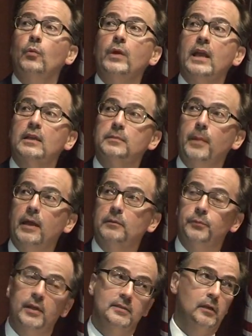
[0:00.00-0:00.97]
We
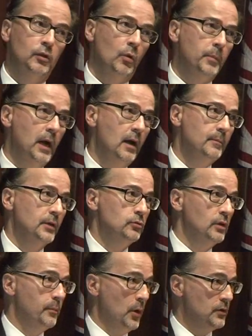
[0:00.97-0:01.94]
expect President Obama
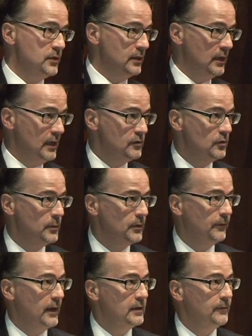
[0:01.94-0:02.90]
to deposit an
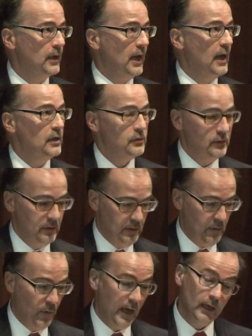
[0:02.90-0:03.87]
instrument of
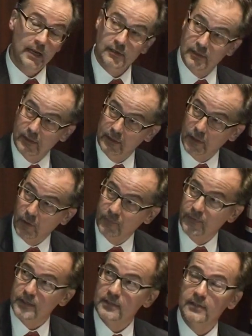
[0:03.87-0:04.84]
ratification while he's still in
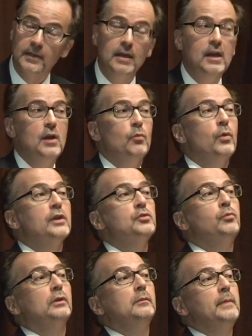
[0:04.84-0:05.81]
office,
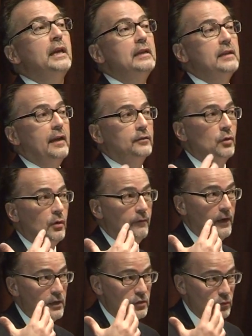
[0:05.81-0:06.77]
which will mean that the
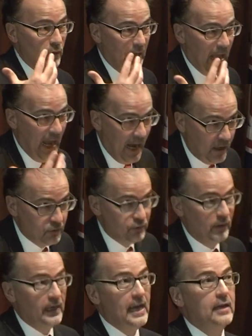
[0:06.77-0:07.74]
convention will
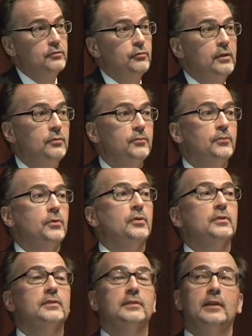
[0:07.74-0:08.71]
actually enter into
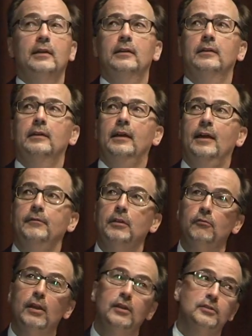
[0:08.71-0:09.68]
force,
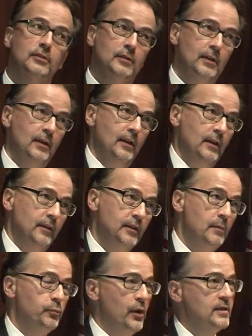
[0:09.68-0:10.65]
having reached
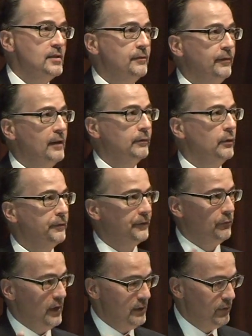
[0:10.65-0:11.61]
the impressive level of
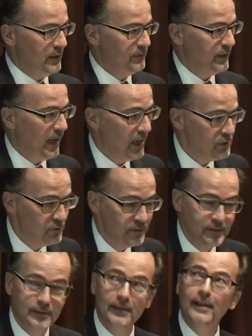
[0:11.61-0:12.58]
three
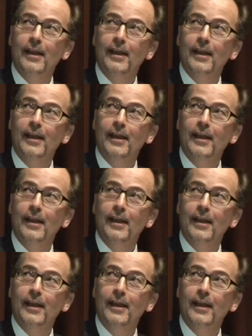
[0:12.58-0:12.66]
ratifications.